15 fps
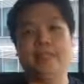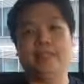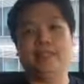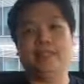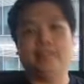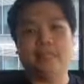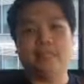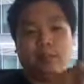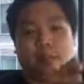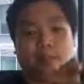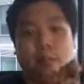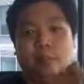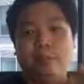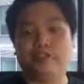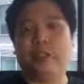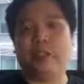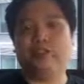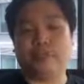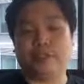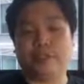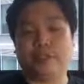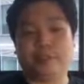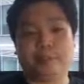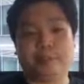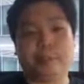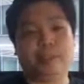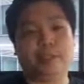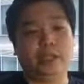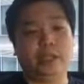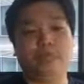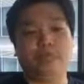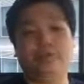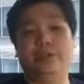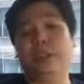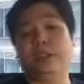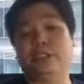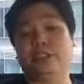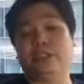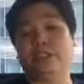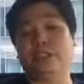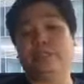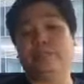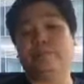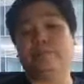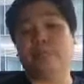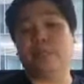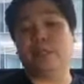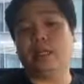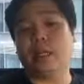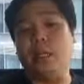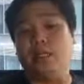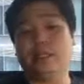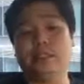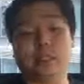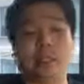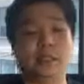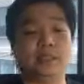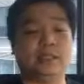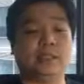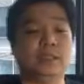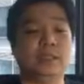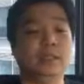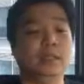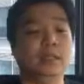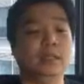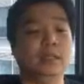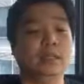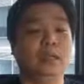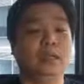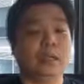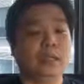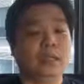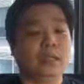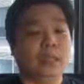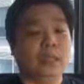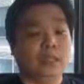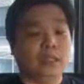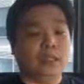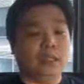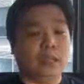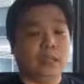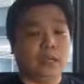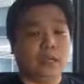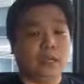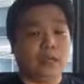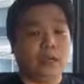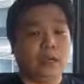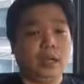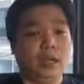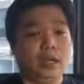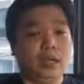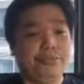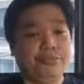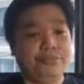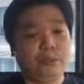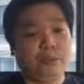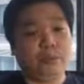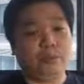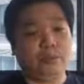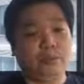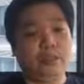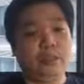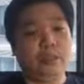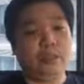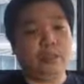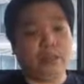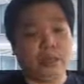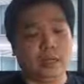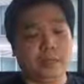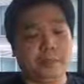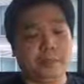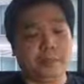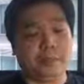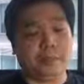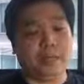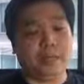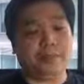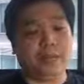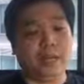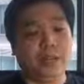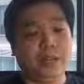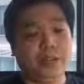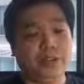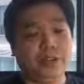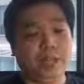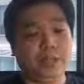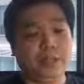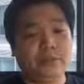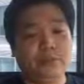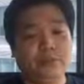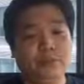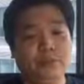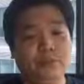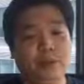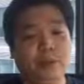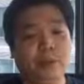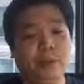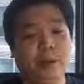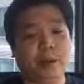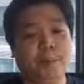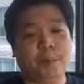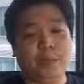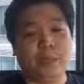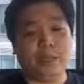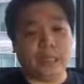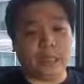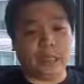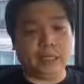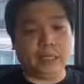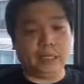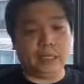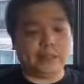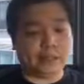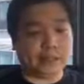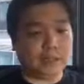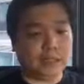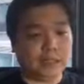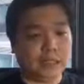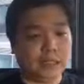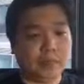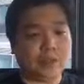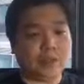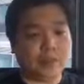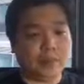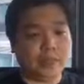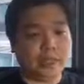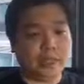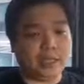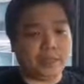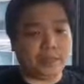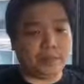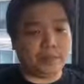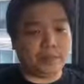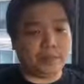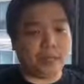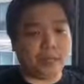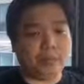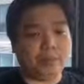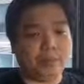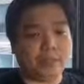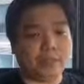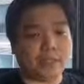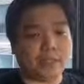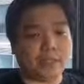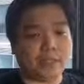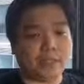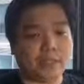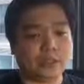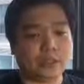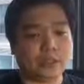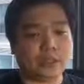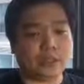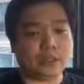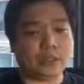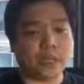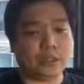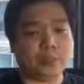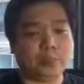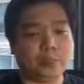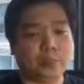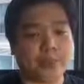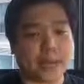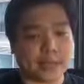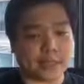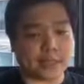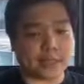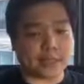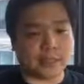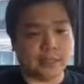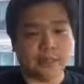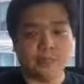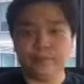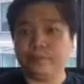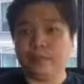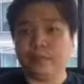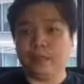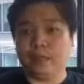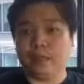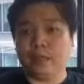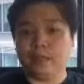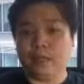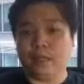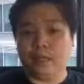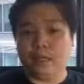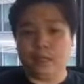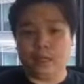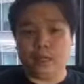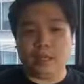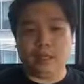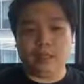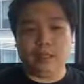that you are pushed for that particular direction in this case. The fourth one, if I read the fourth one properly, it seems to me that AWS will try to pass the